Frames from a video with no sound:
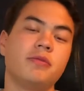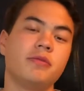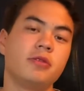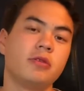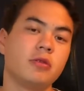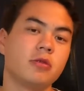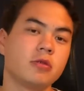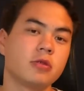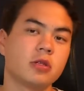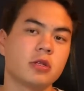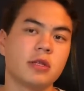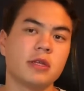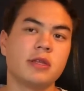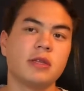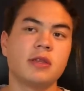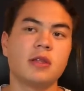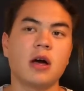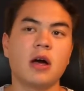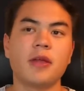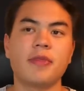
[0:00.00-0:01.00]
Usually
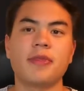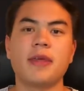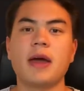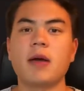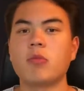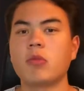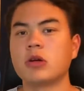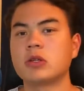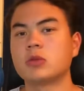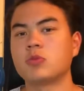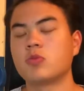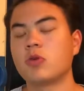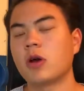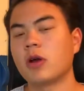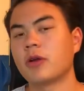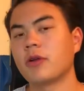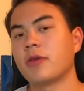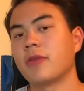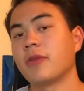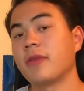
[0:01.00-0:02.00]
not that much
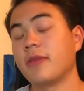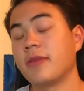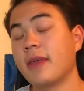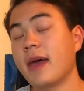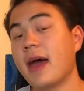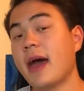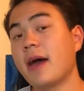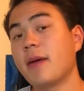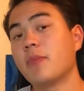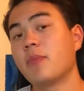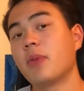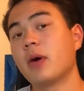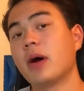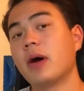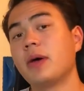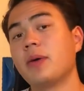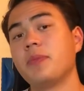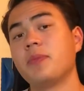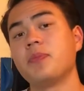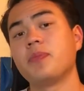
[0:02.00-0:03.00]
broader than that,
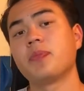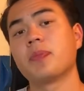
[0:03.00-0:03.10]
but